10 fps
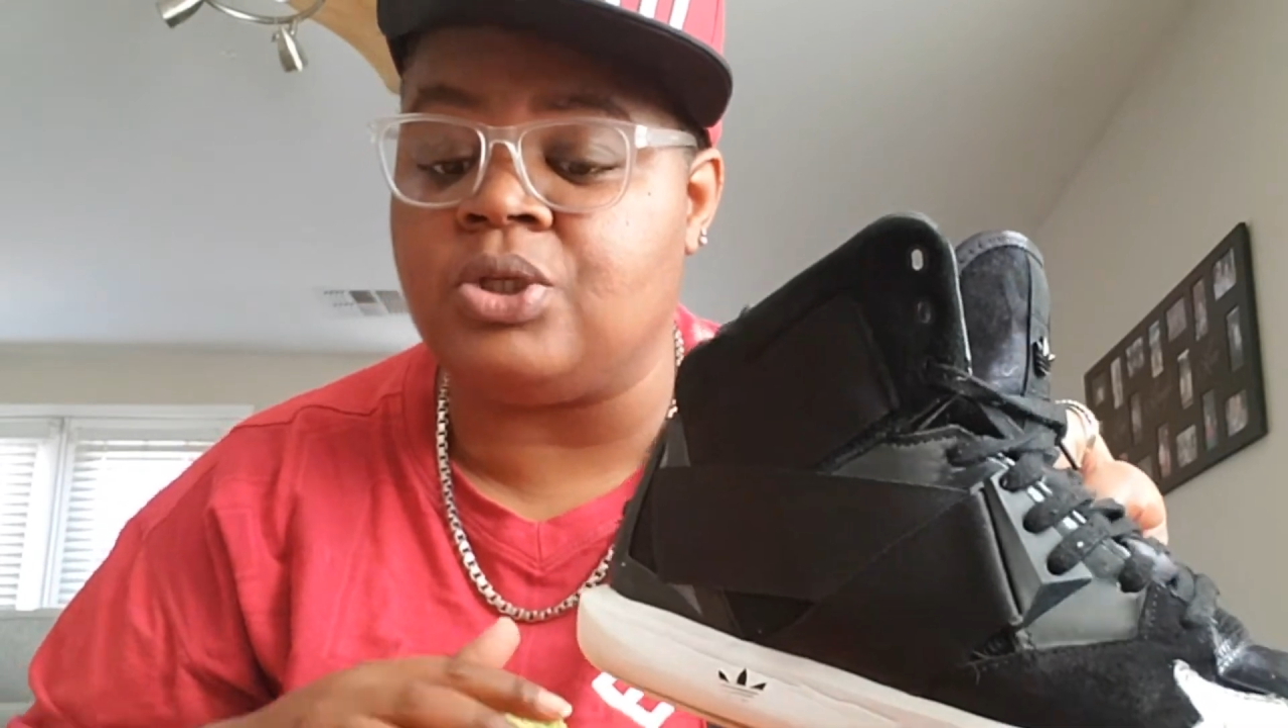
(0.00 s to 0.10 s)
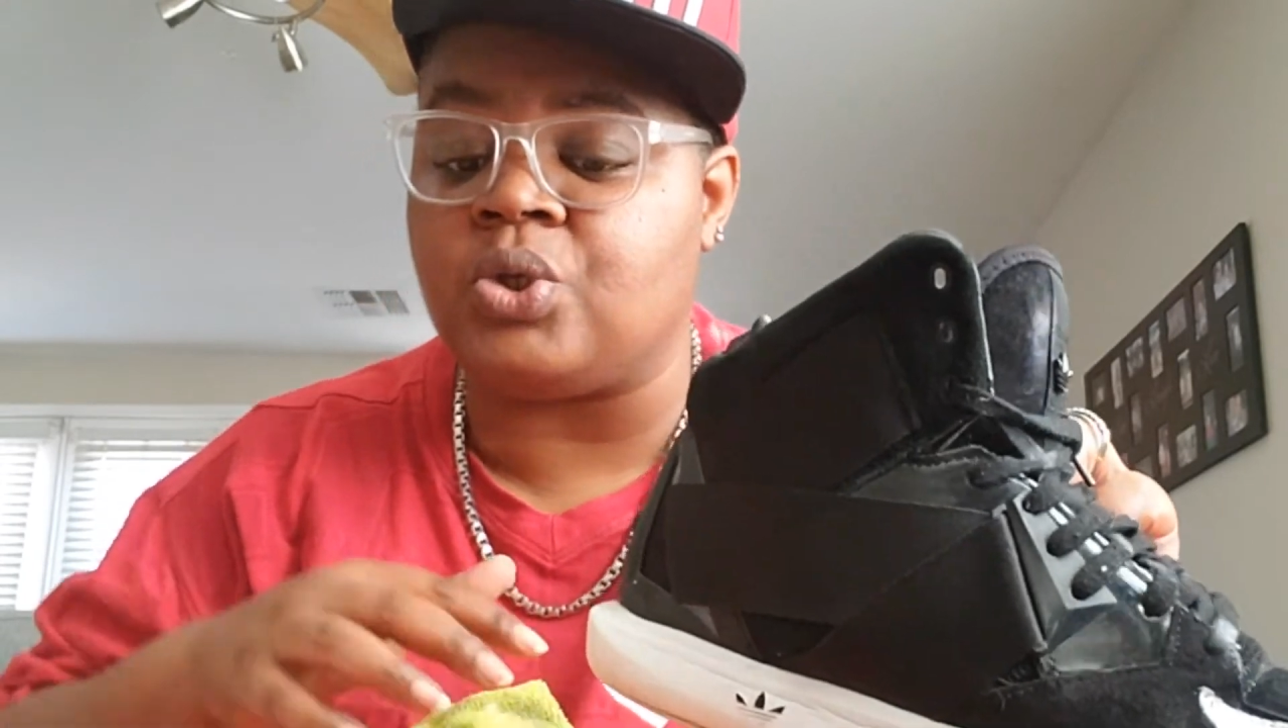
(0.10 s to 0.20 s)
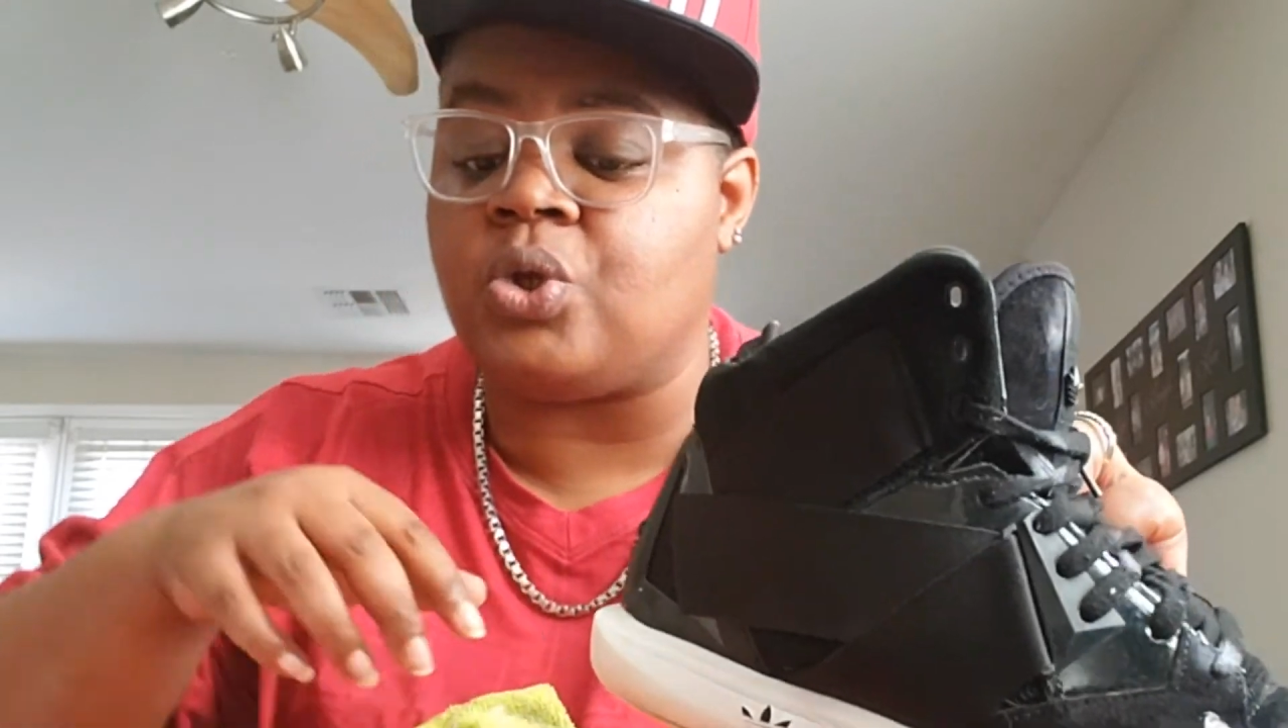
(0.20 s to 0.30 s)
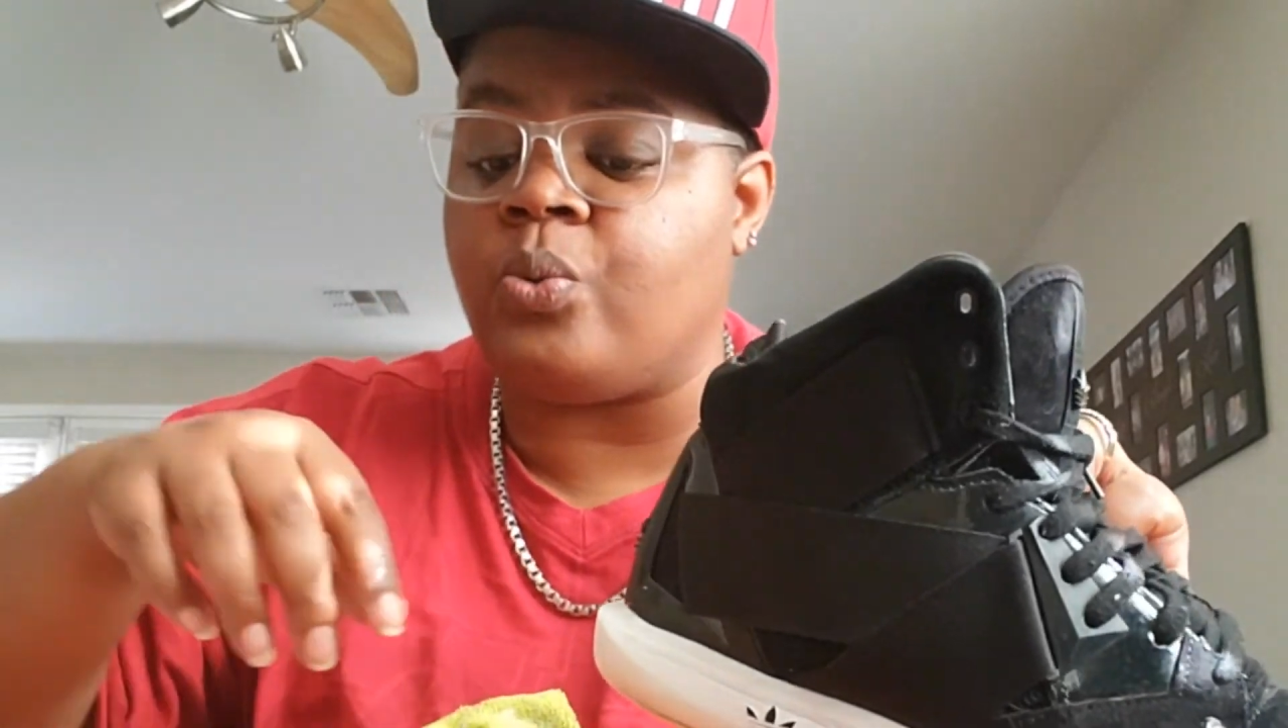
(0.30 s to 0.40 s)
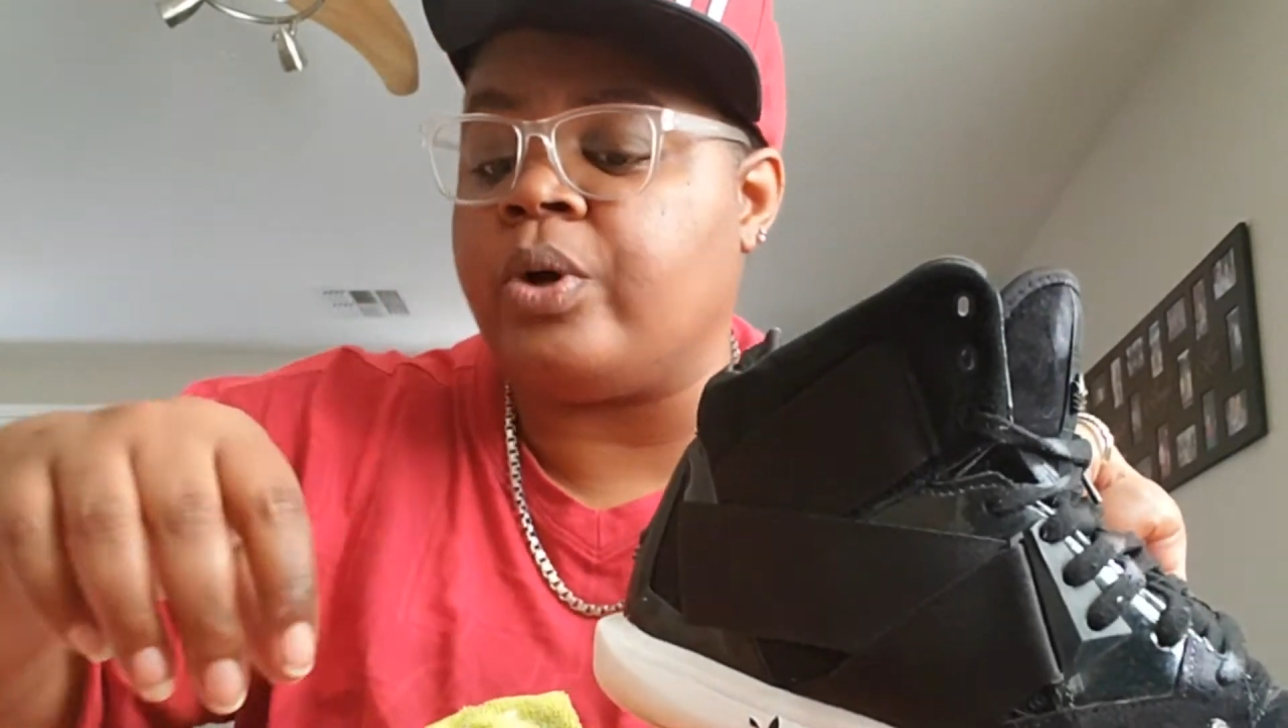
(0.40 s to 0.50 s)
So
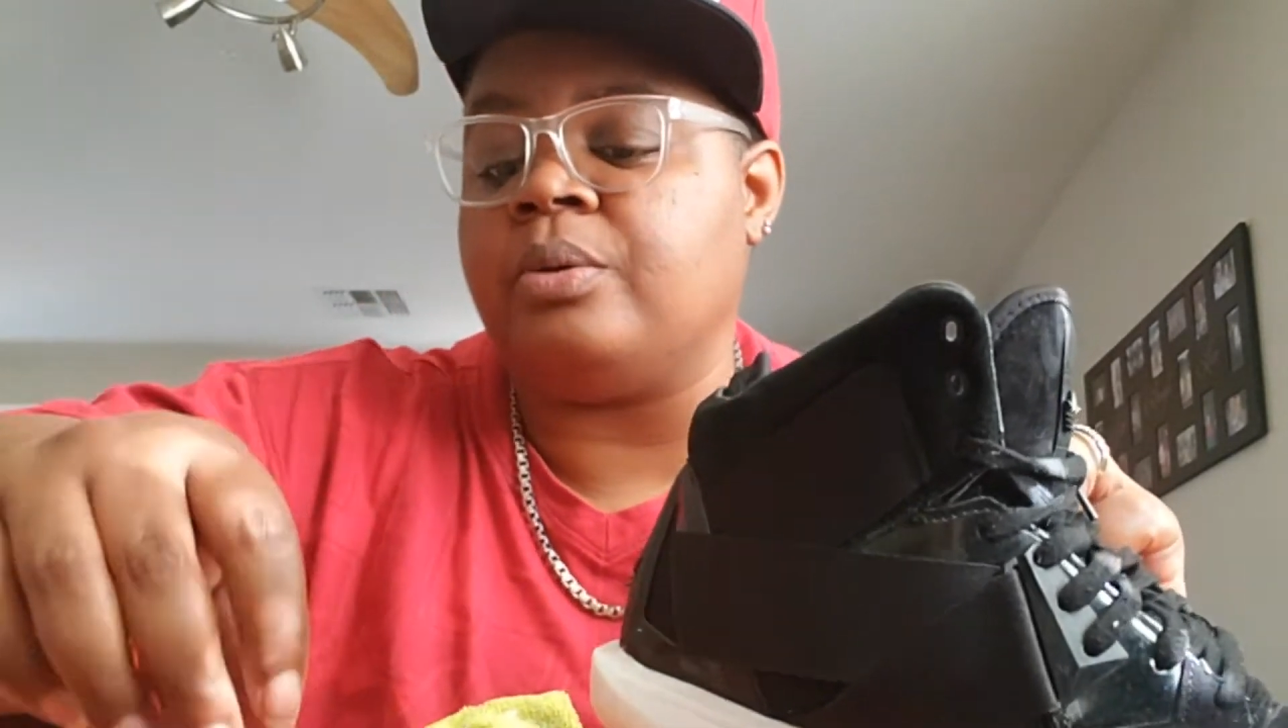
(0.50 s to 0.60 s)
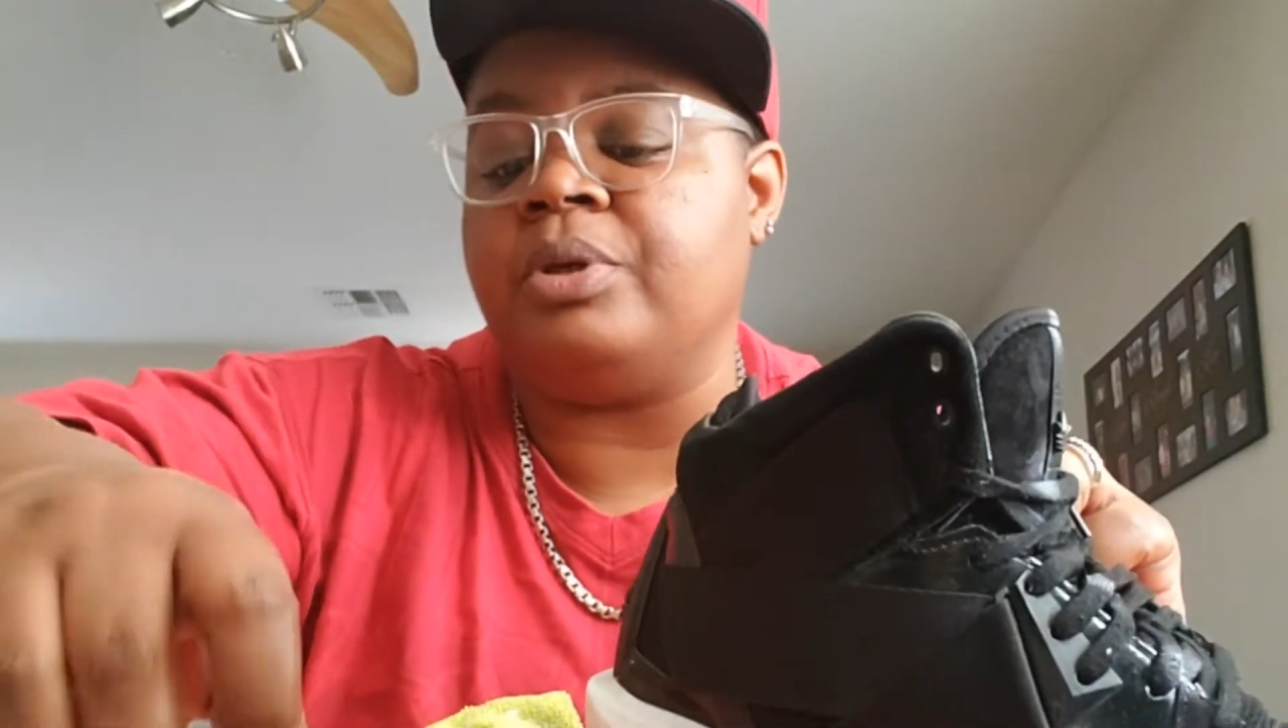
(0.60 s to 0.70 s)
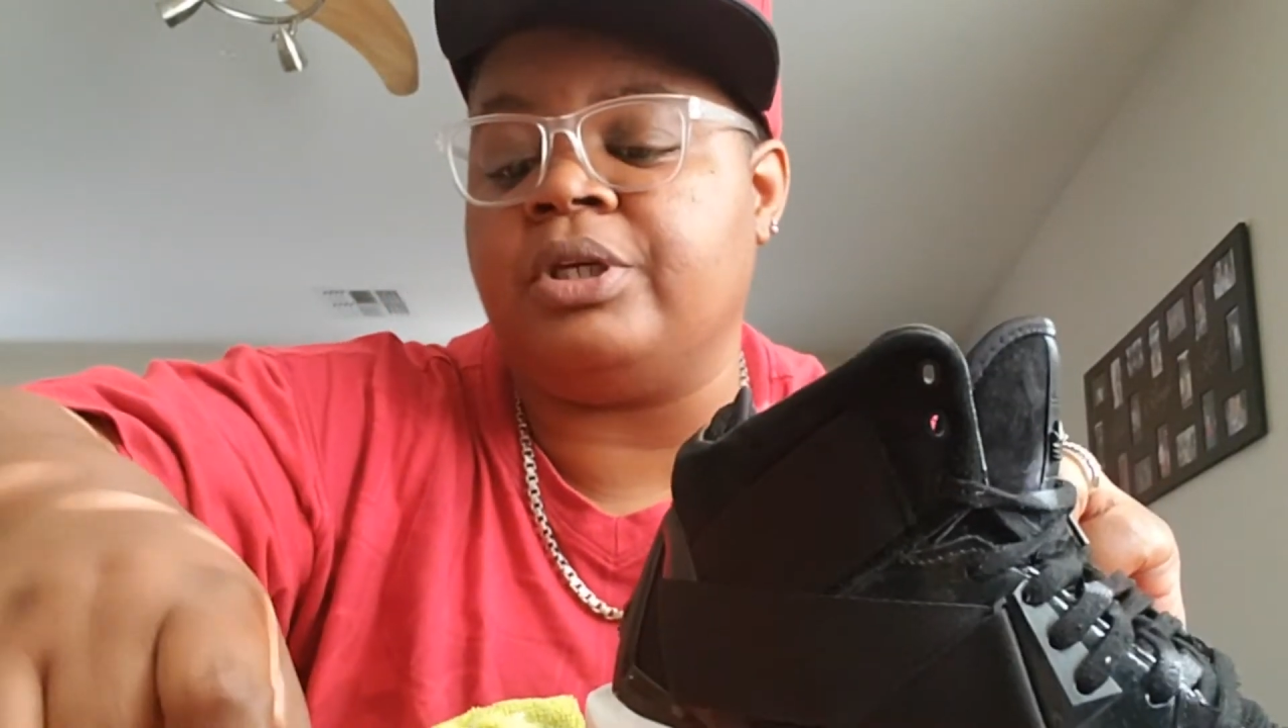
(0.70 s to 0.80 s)
you want to be